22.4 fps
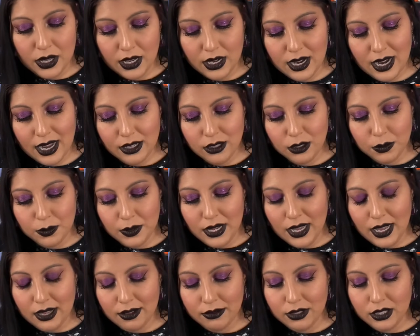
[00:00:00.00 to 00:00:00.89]
Next we
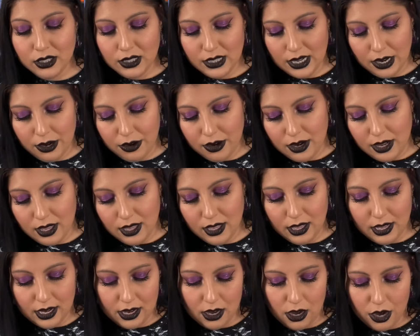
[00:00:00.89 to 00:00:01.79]
have Sarah,
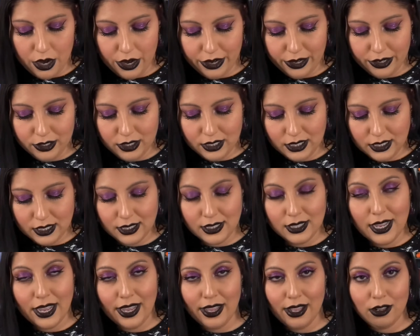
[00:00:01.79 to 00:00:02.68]
and hers is
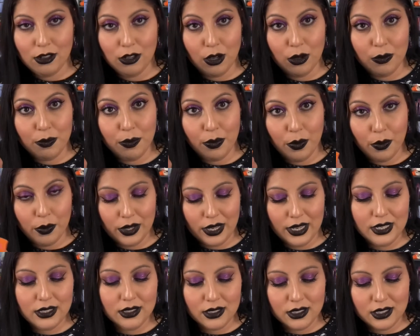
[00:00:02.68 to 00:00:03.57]
Hello
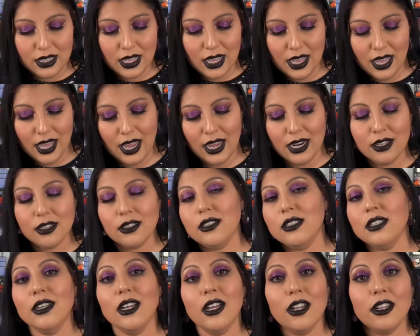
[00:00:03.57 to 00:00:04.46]
Boys, and it's
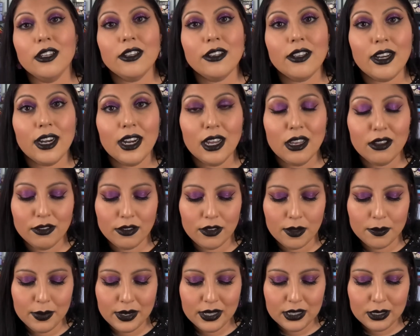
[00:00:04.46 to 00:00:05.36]
the color that I have
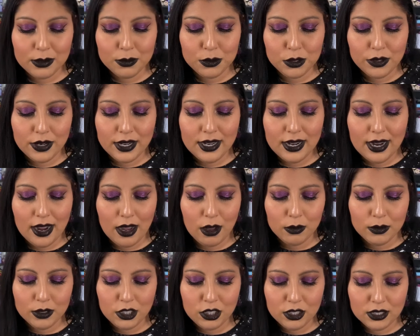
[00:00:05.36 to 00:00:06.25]
on my lips right now,
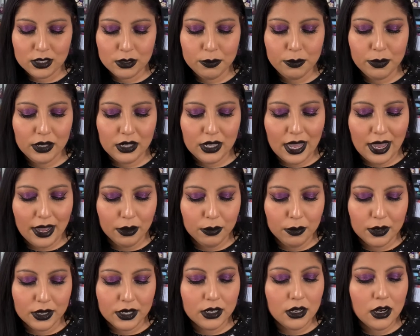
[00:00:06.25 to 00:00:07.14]
which is the black
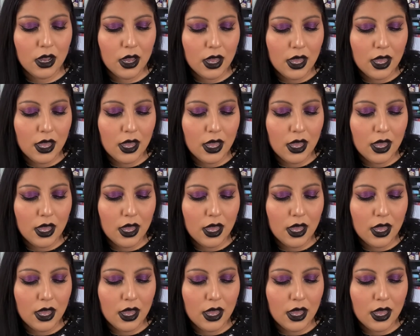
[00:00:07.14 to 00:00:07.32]
one.